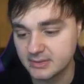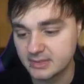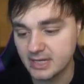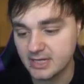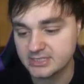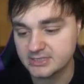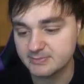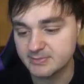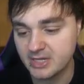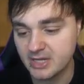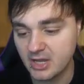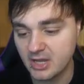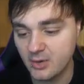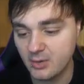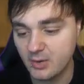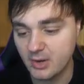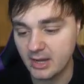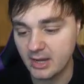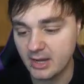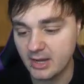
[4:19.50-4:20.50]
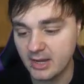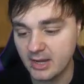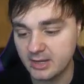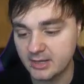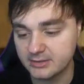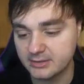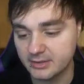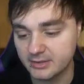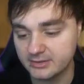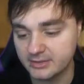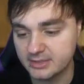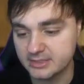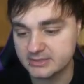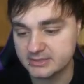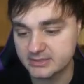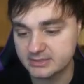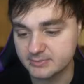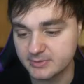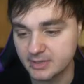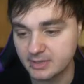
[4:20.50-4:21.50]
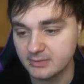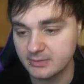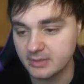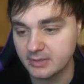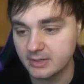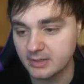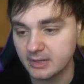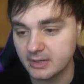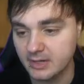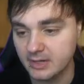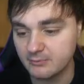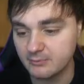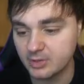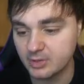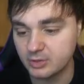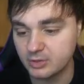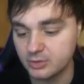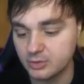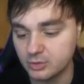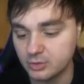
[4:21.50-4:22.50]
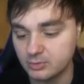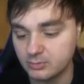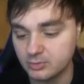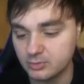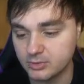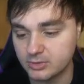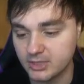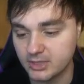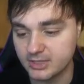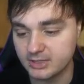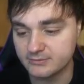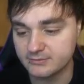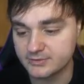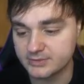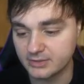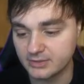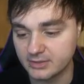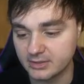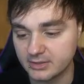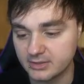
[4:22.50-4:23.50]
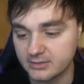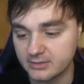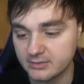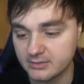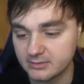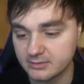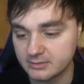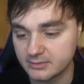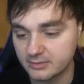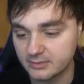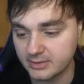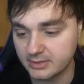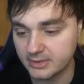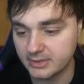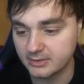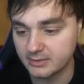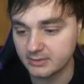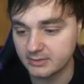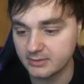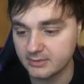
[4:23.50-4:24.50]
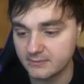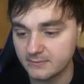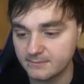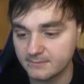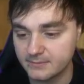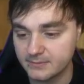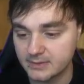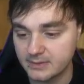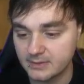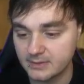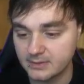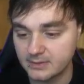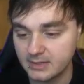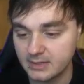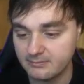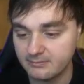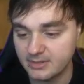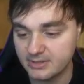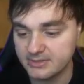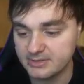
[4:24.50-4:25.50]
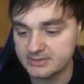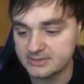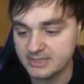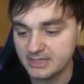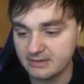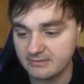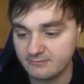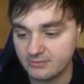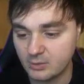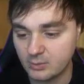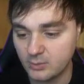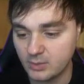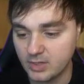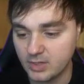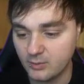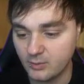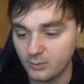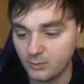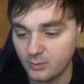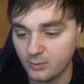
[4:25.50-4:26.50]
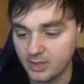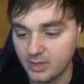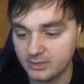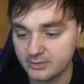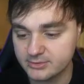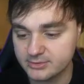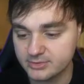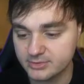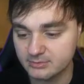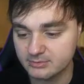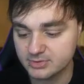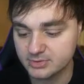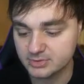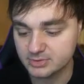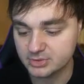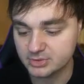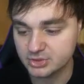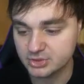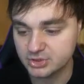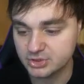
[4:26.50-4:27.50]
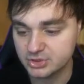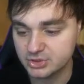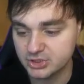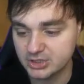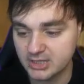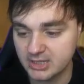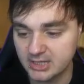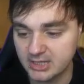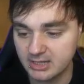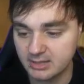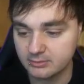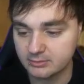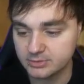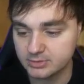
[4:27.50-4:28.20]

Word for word: Espio and, I think he's Espio. And we got normal kind of Sonic. Okay. I haven't played this game for quite a while, so I'm just going to chill out.